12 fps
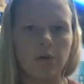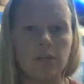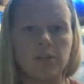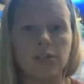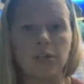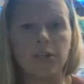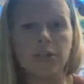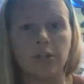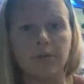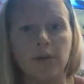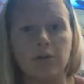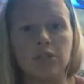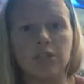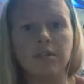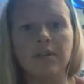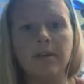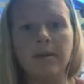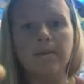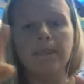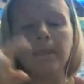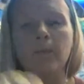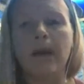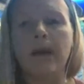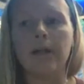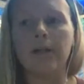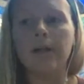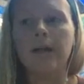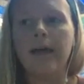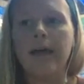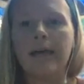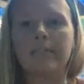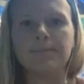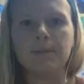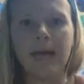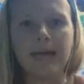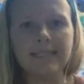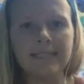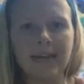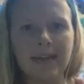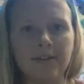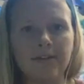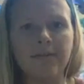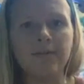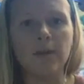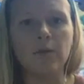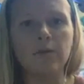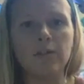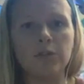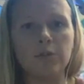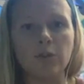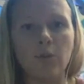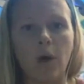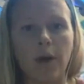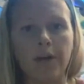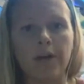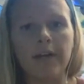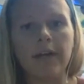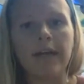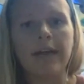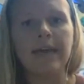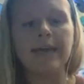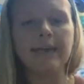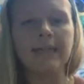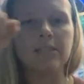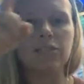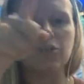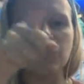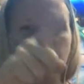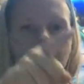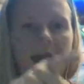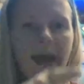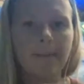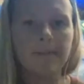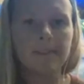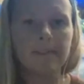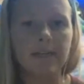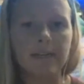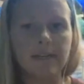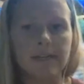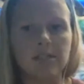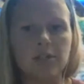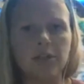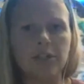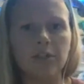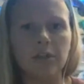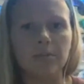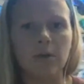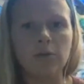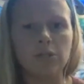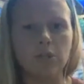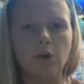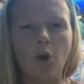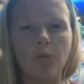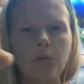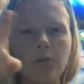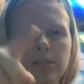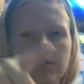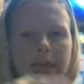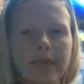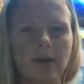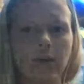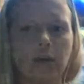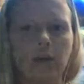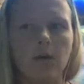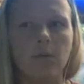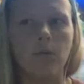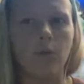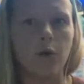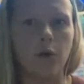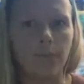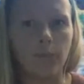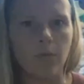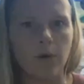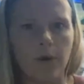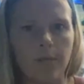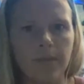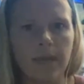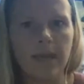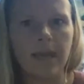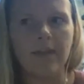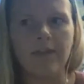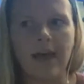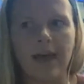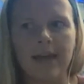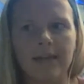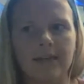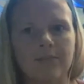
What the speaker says: go in a circular motion. Well, as plastic kind of floats through the water, it gets trapped in this circular motion almost like a whirlpool. And that